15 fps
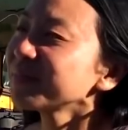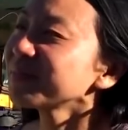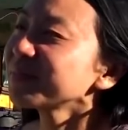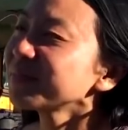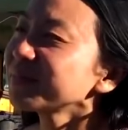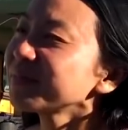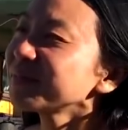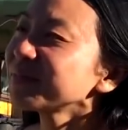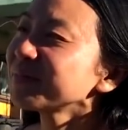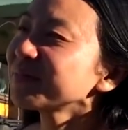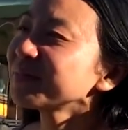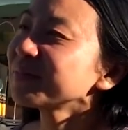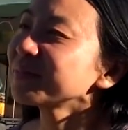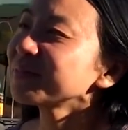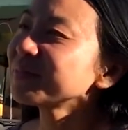how does
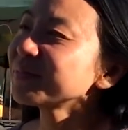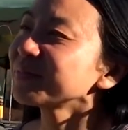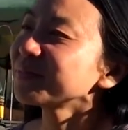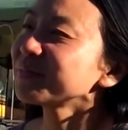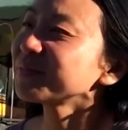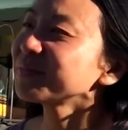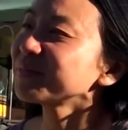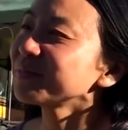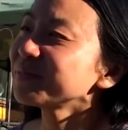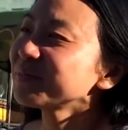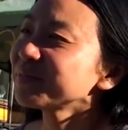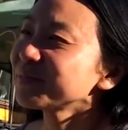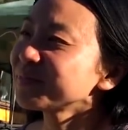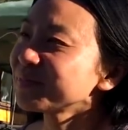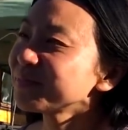music transmute the darkness? Is
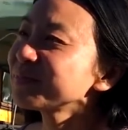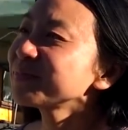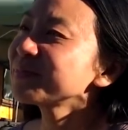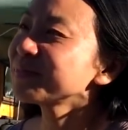that correct?